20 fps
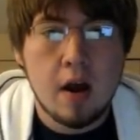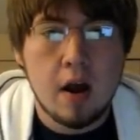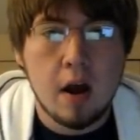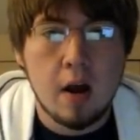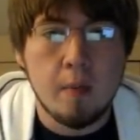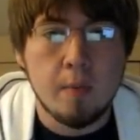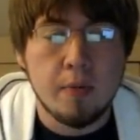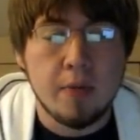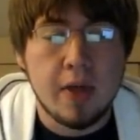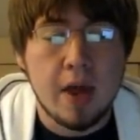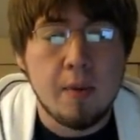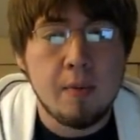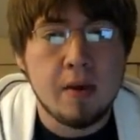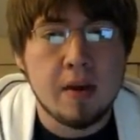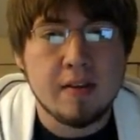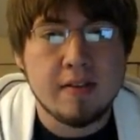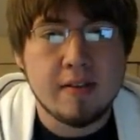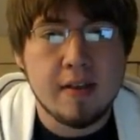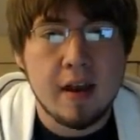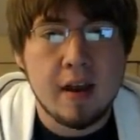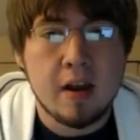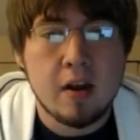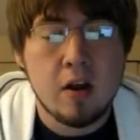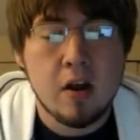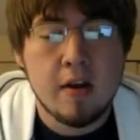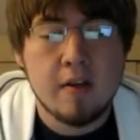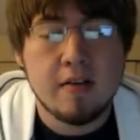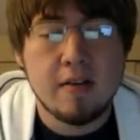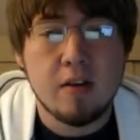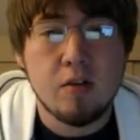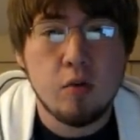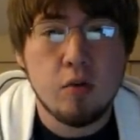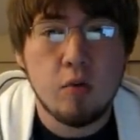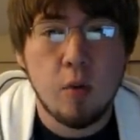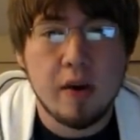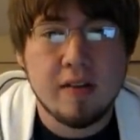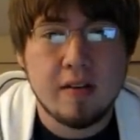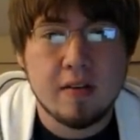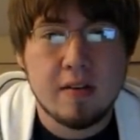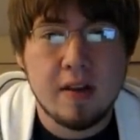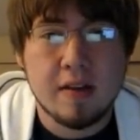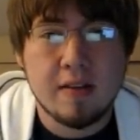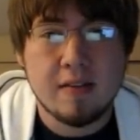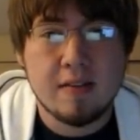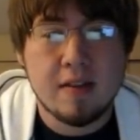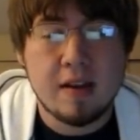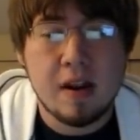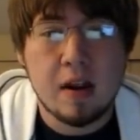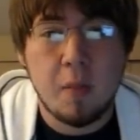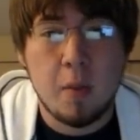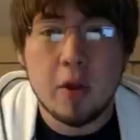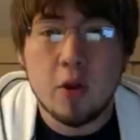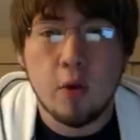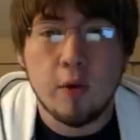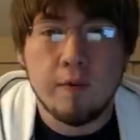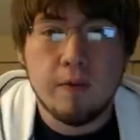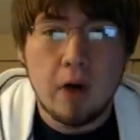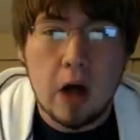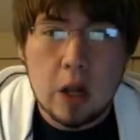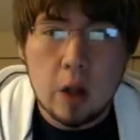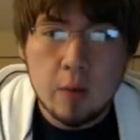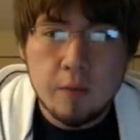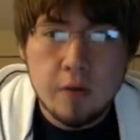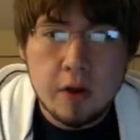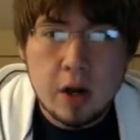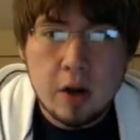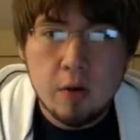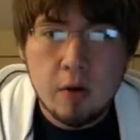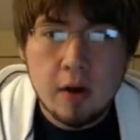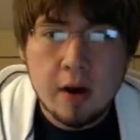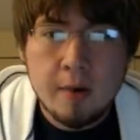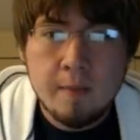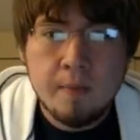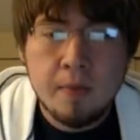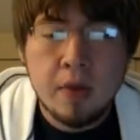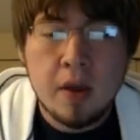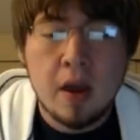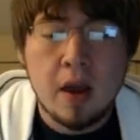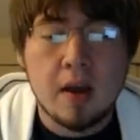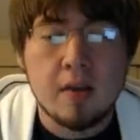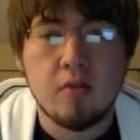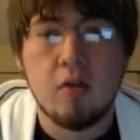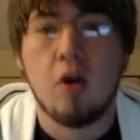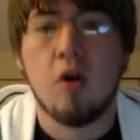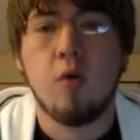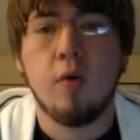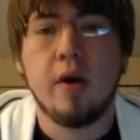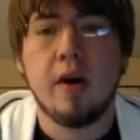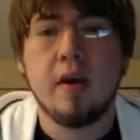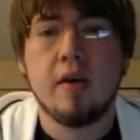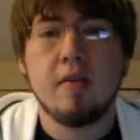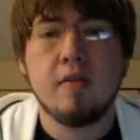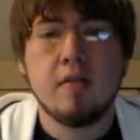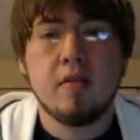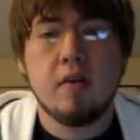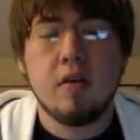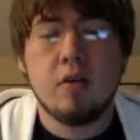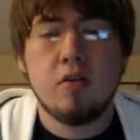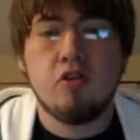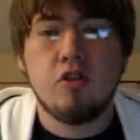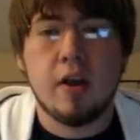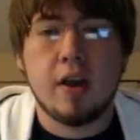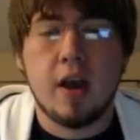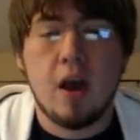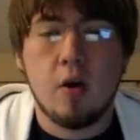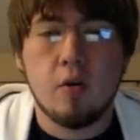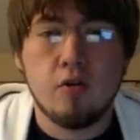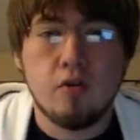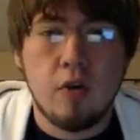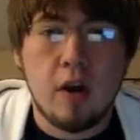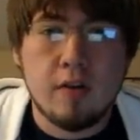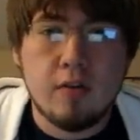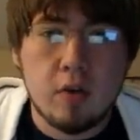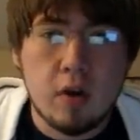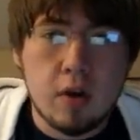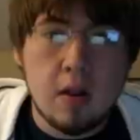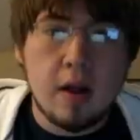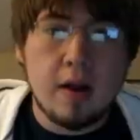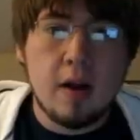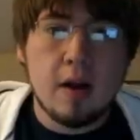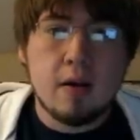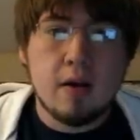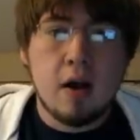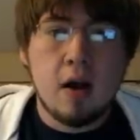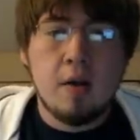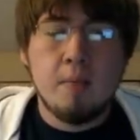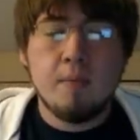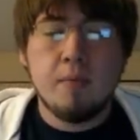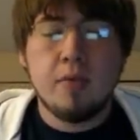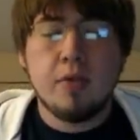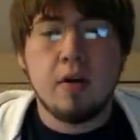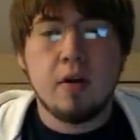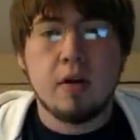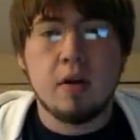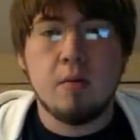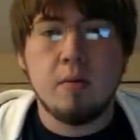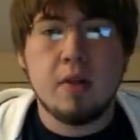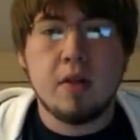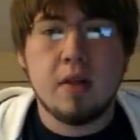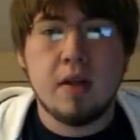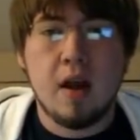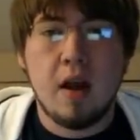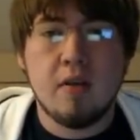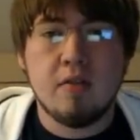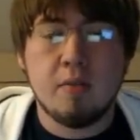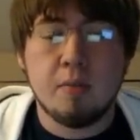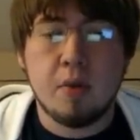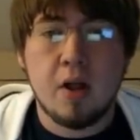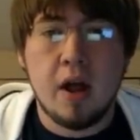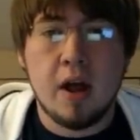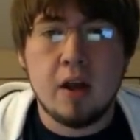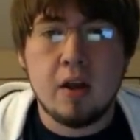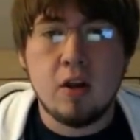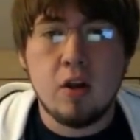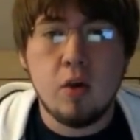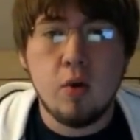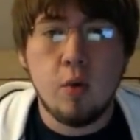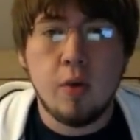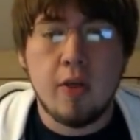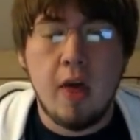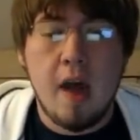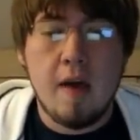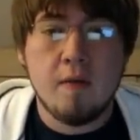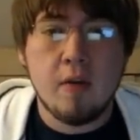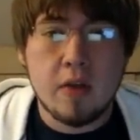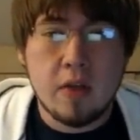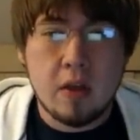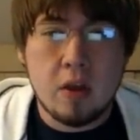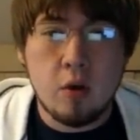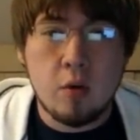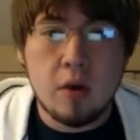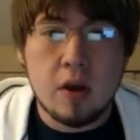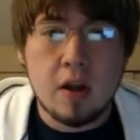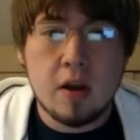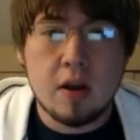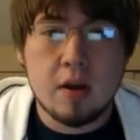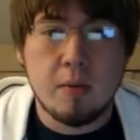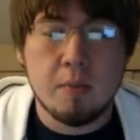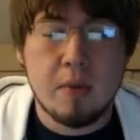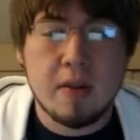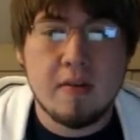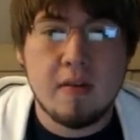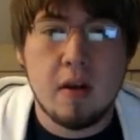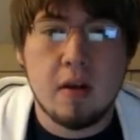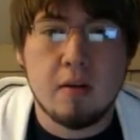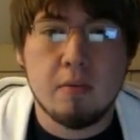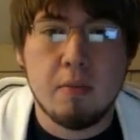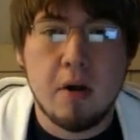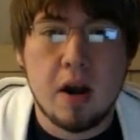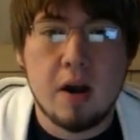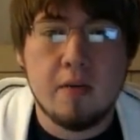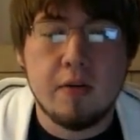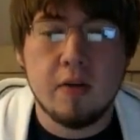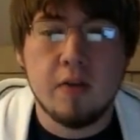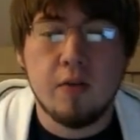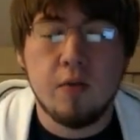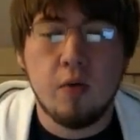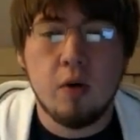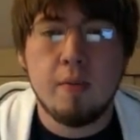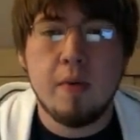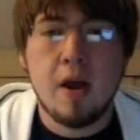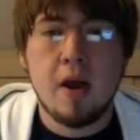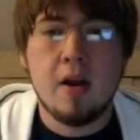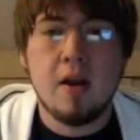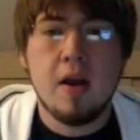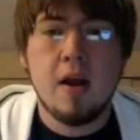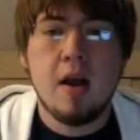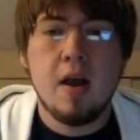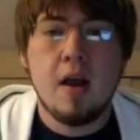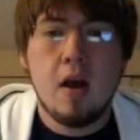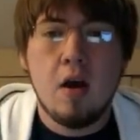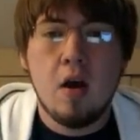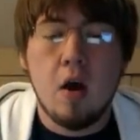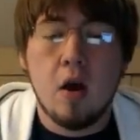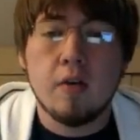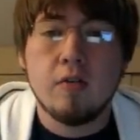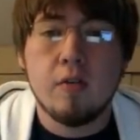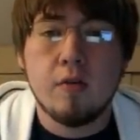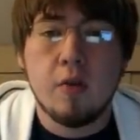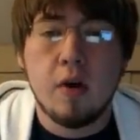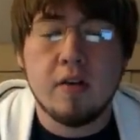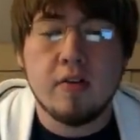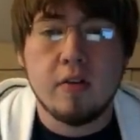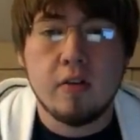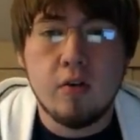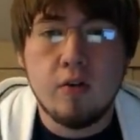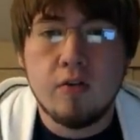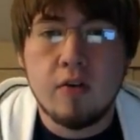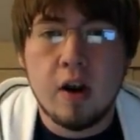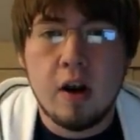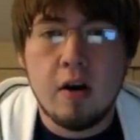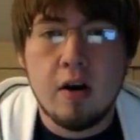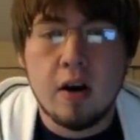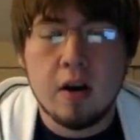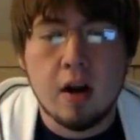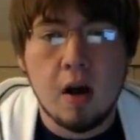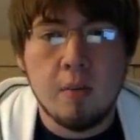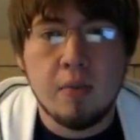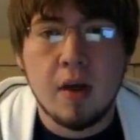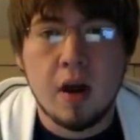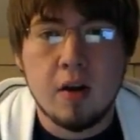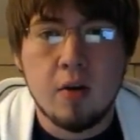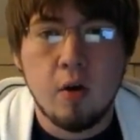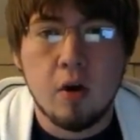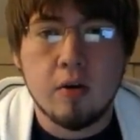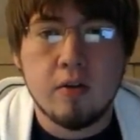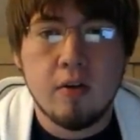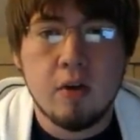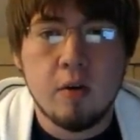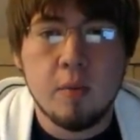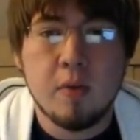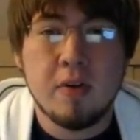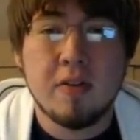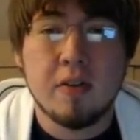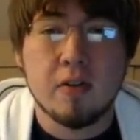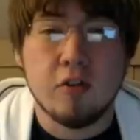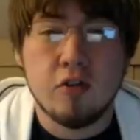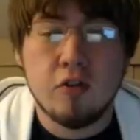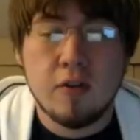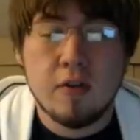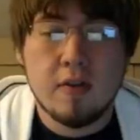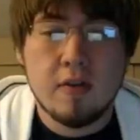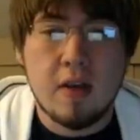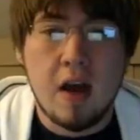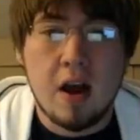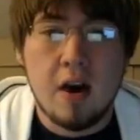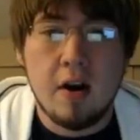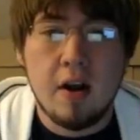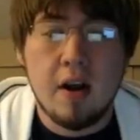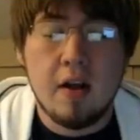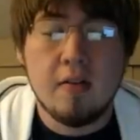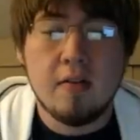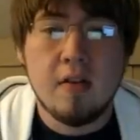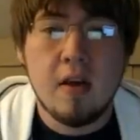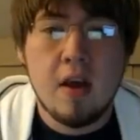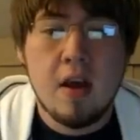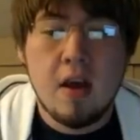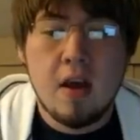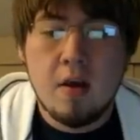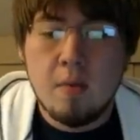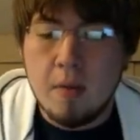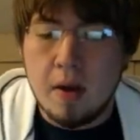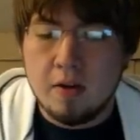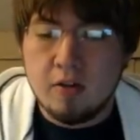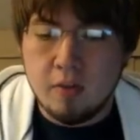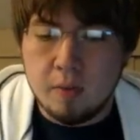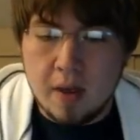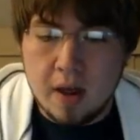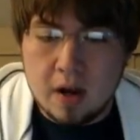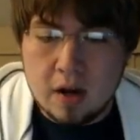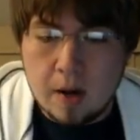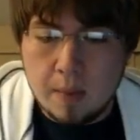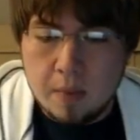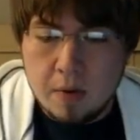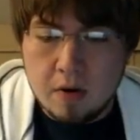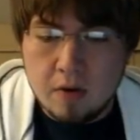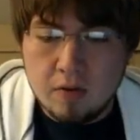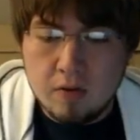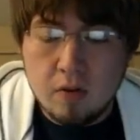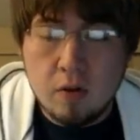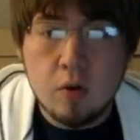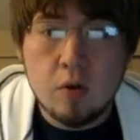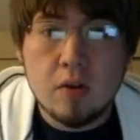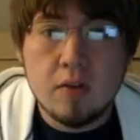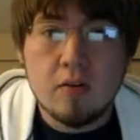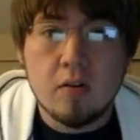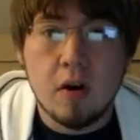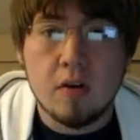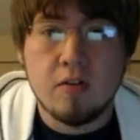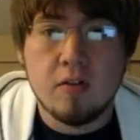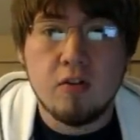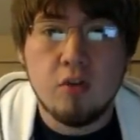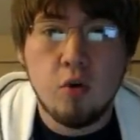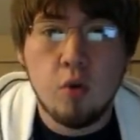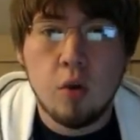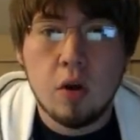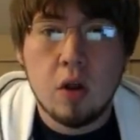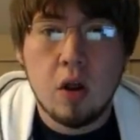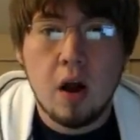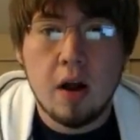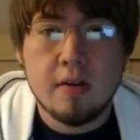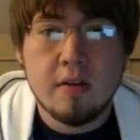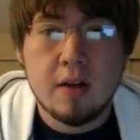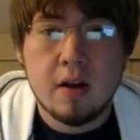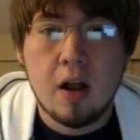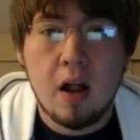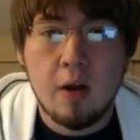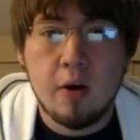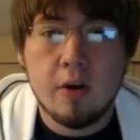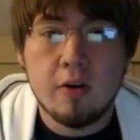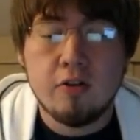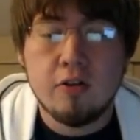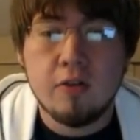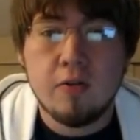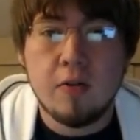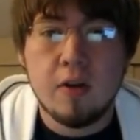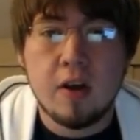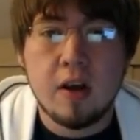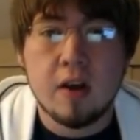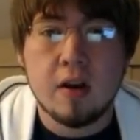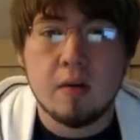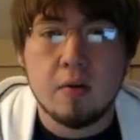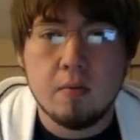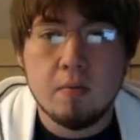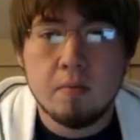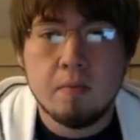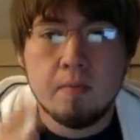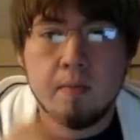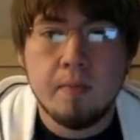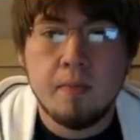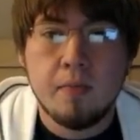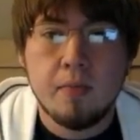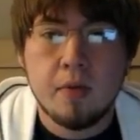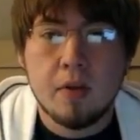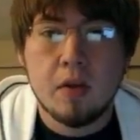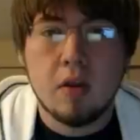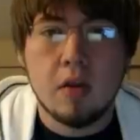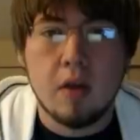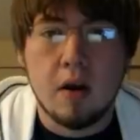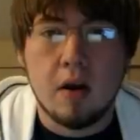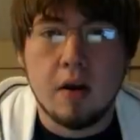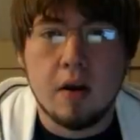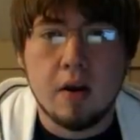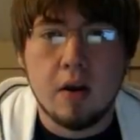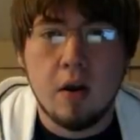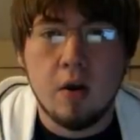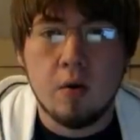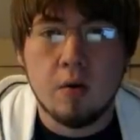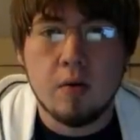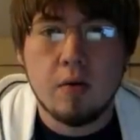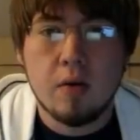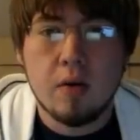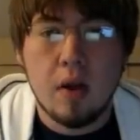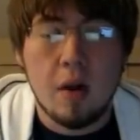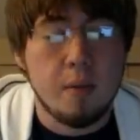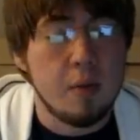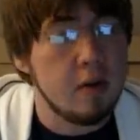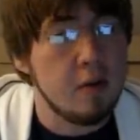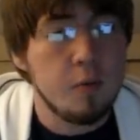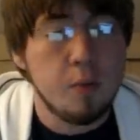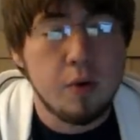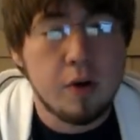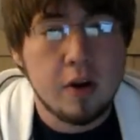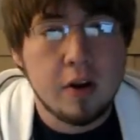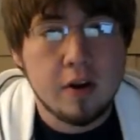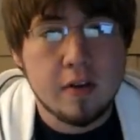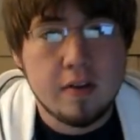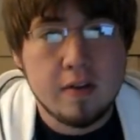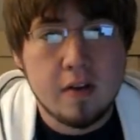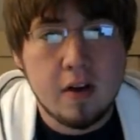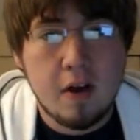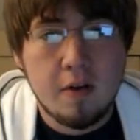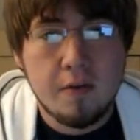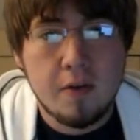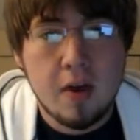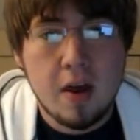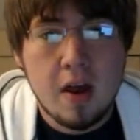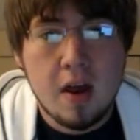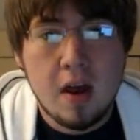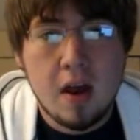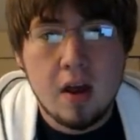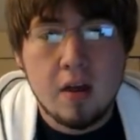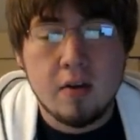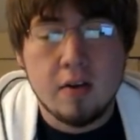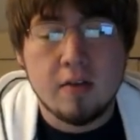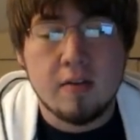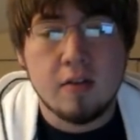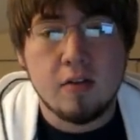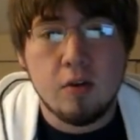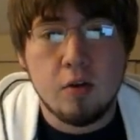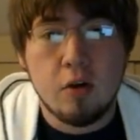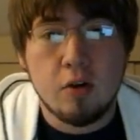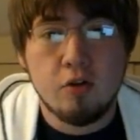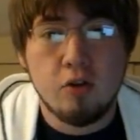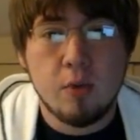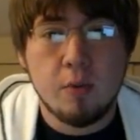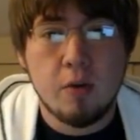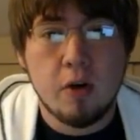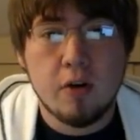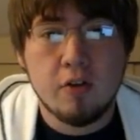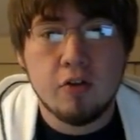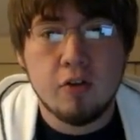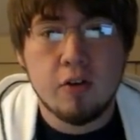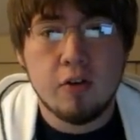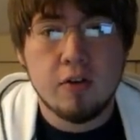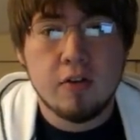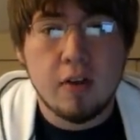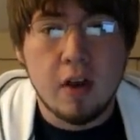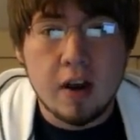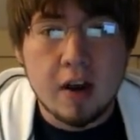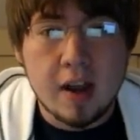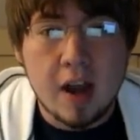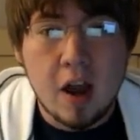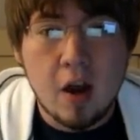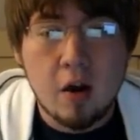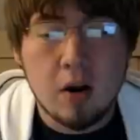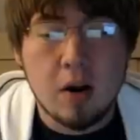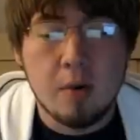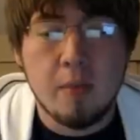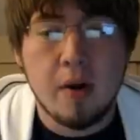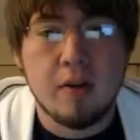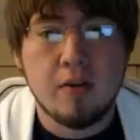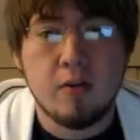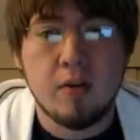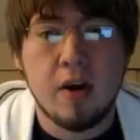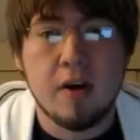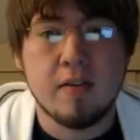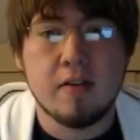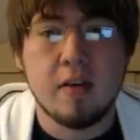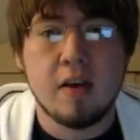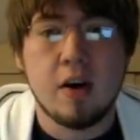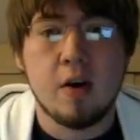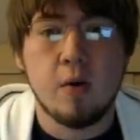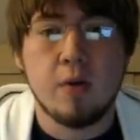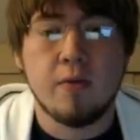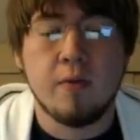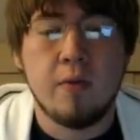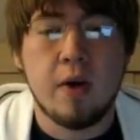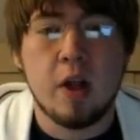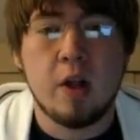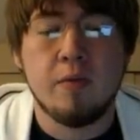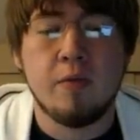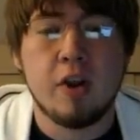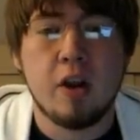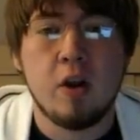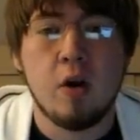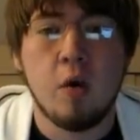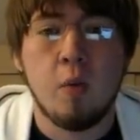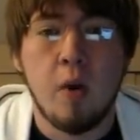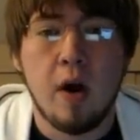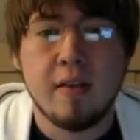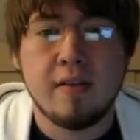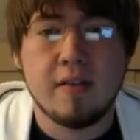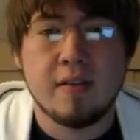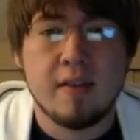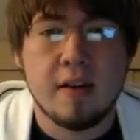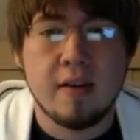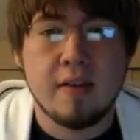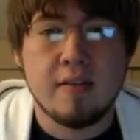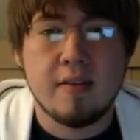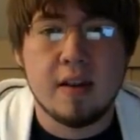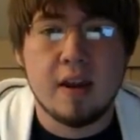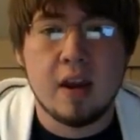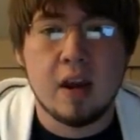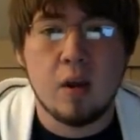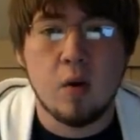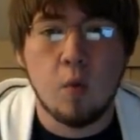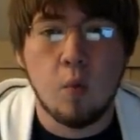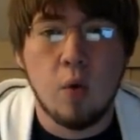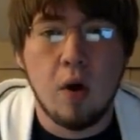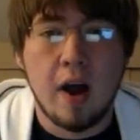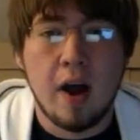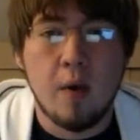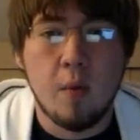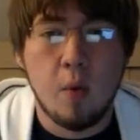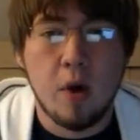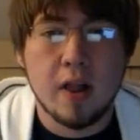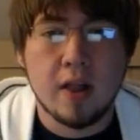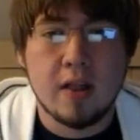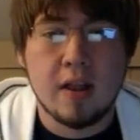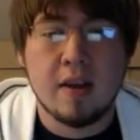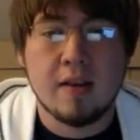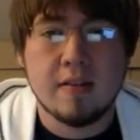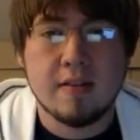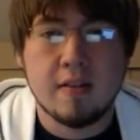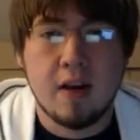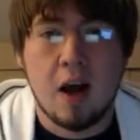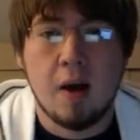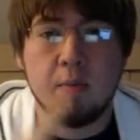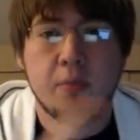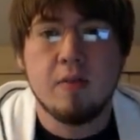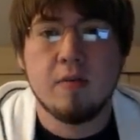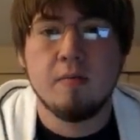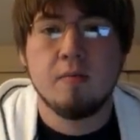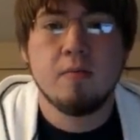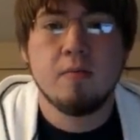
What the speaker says: That being said, stay tuned to Watch This Kansas City. I'm going to do a follow-up video on it. As always, check out strikesonline.com. They're going to be the guys supplying you with everything you need to stay competitive in this format. Also, if you guys in the Houston area, come down to our tournaments on Saturdays. I'm actually heading up here soon. It starts at 2 o'clock, $10 entry fee, and there you go. I mean, it's pretty good stuff. This is Yu-Gi-Oh! Dream Crusher signing out. I'll come back to you guys later with a follow-up video on Watch This Kansas City on why what things topped.